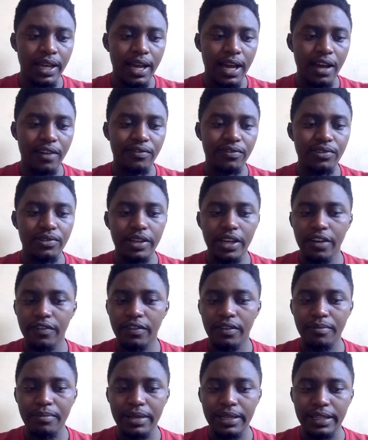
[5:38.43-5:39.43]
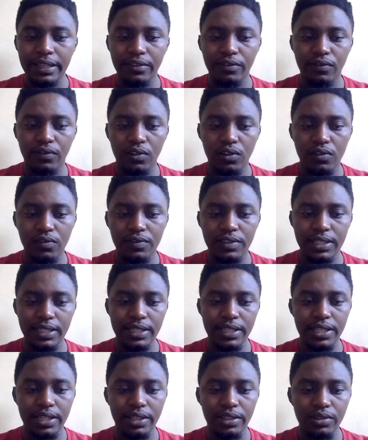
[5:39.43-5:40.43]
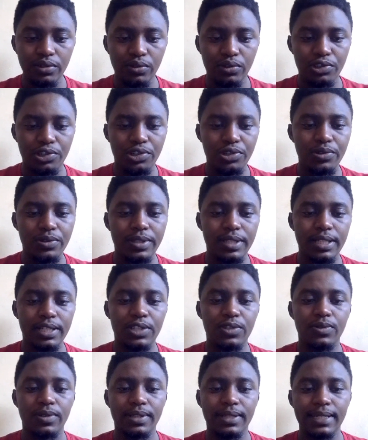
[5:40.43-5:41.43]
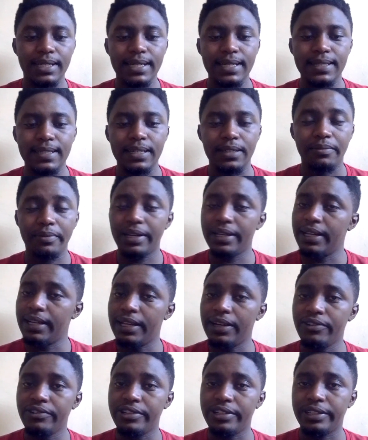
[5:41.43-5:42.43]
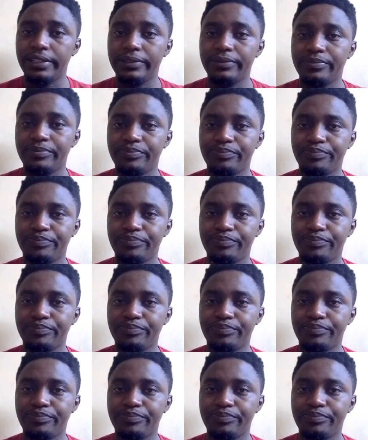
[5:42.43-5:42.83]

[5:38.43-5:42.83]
Have you ever been involved in or do you seek to engage in money laundering?